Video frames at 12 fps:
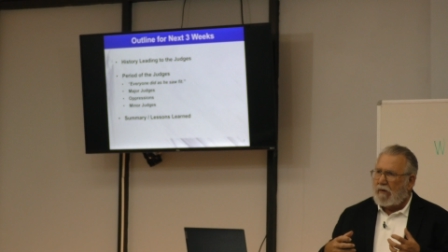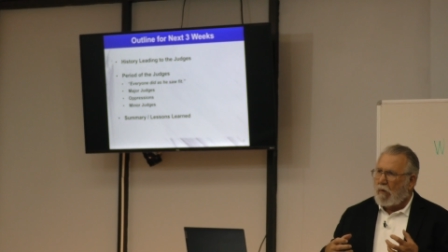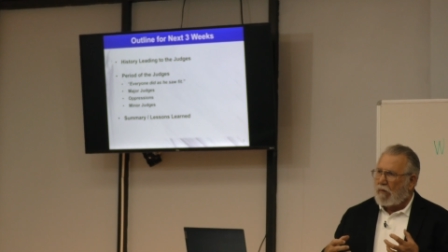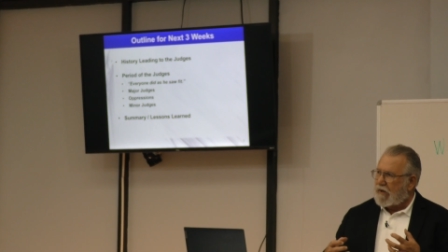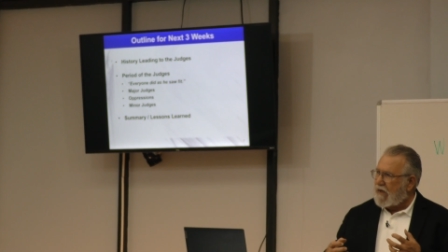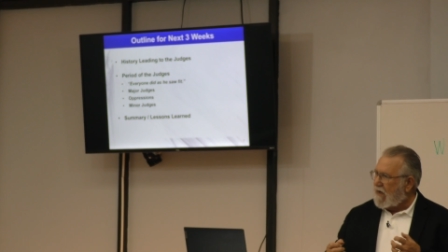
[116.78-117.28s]

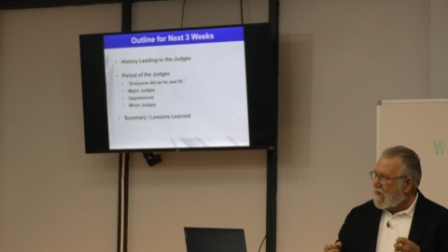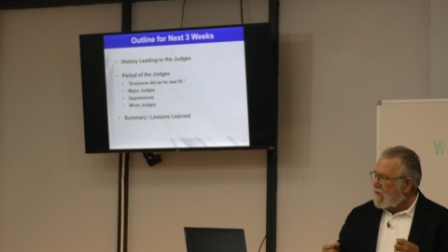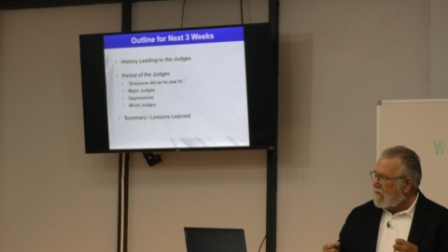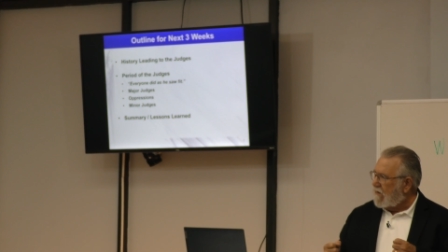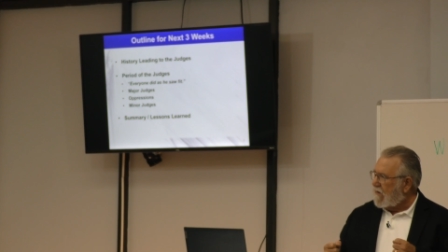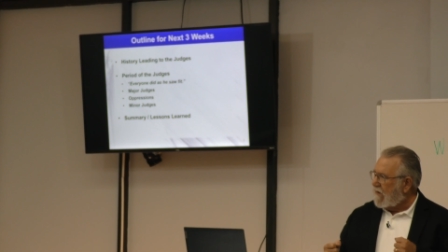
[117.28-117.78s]
won't get
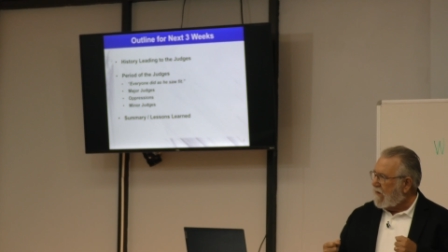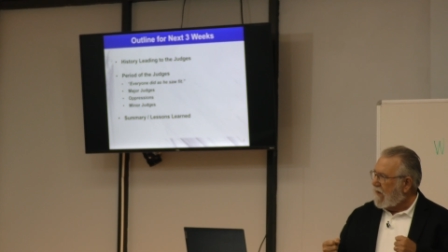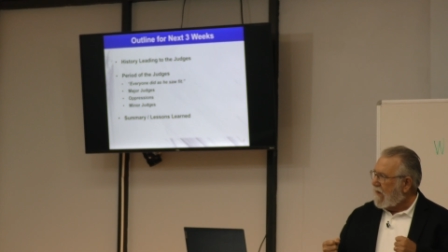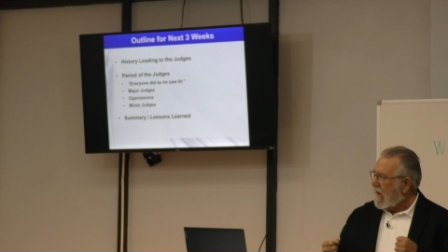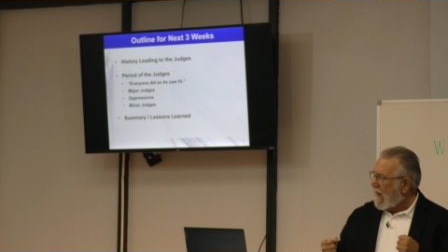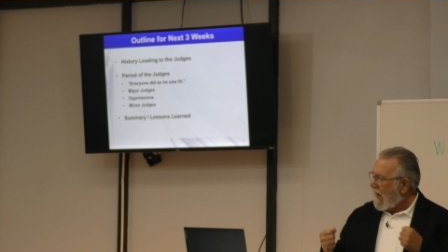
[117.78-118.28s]
in
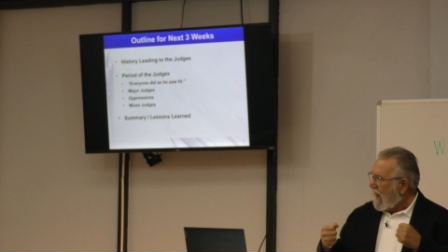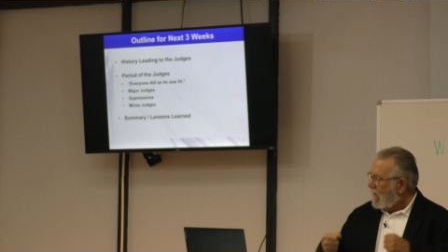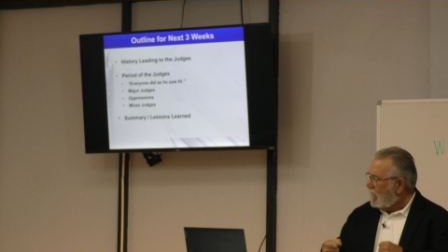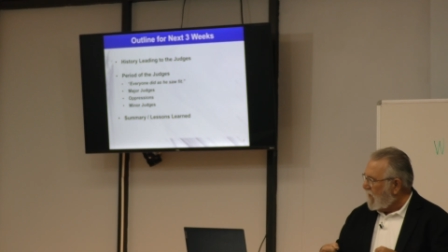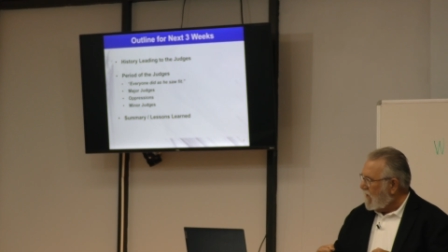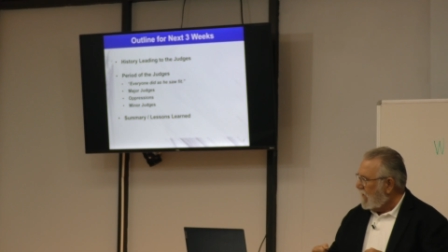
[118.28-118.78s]

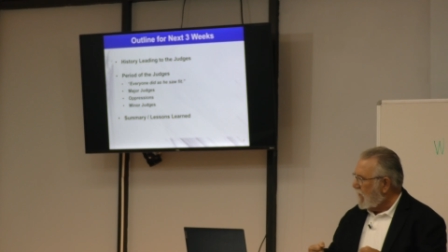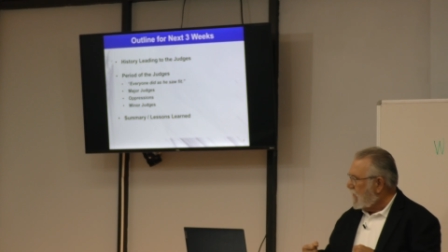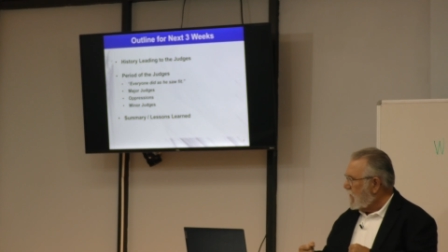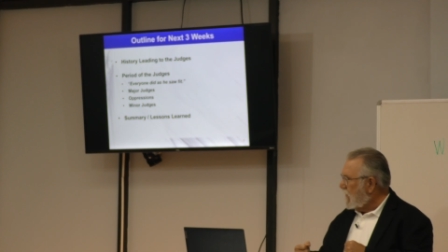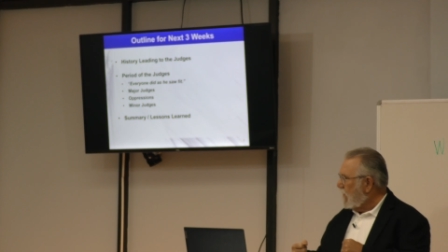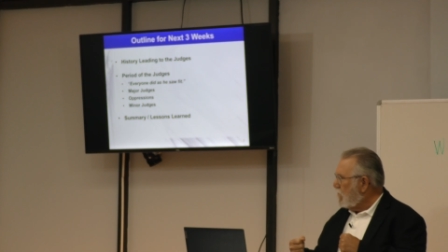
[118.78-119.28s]
heavy
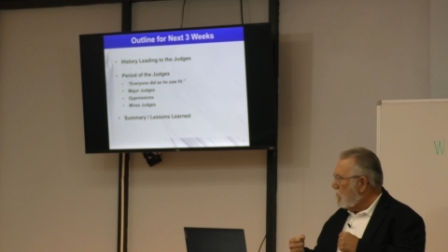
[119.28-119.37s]
into the